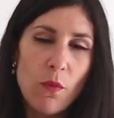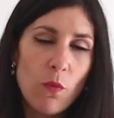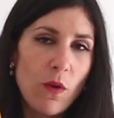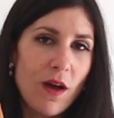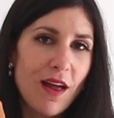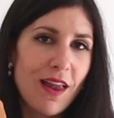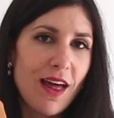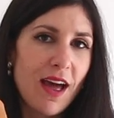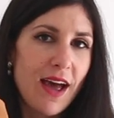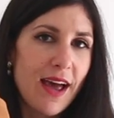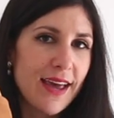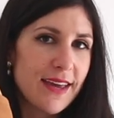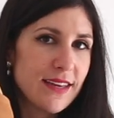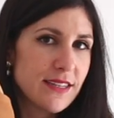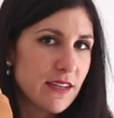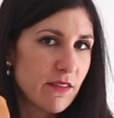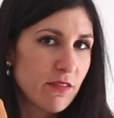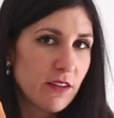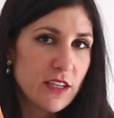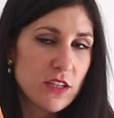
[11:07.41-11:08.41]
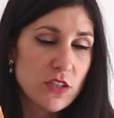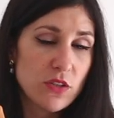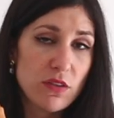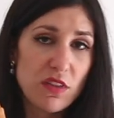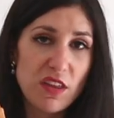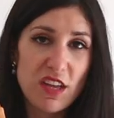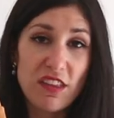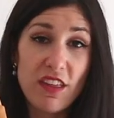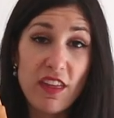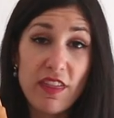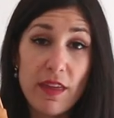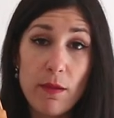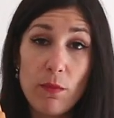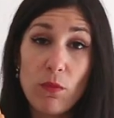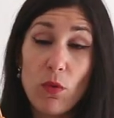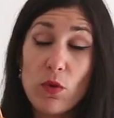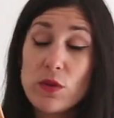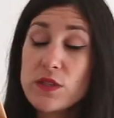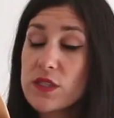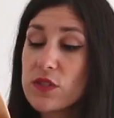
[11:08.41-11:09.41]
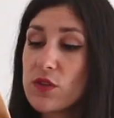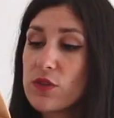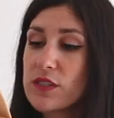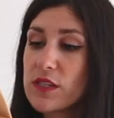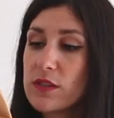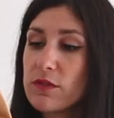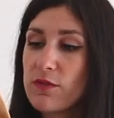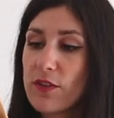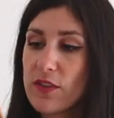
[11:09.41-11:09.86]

and while I definitely do think that they're more suited